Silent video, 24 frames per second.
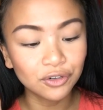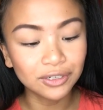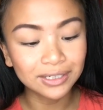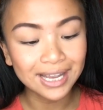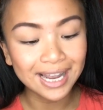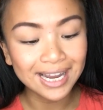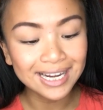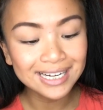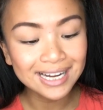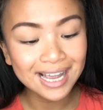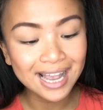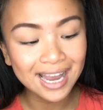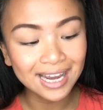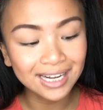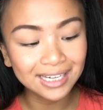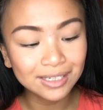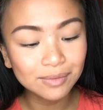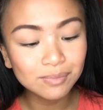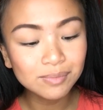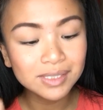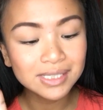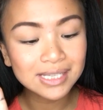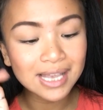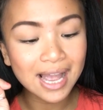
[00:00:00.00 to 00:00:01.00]
for 9
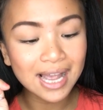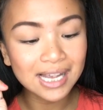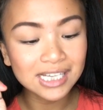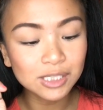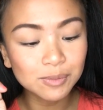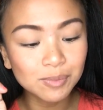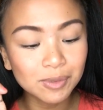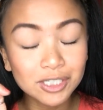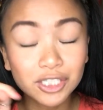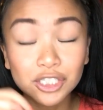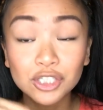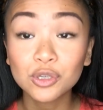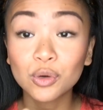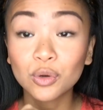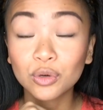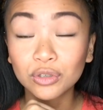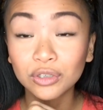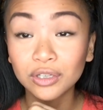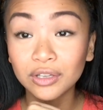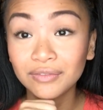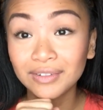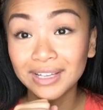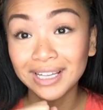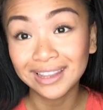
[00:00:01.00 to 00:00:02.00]
items, I spent a
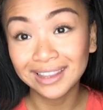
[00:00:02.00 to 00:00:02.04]
total of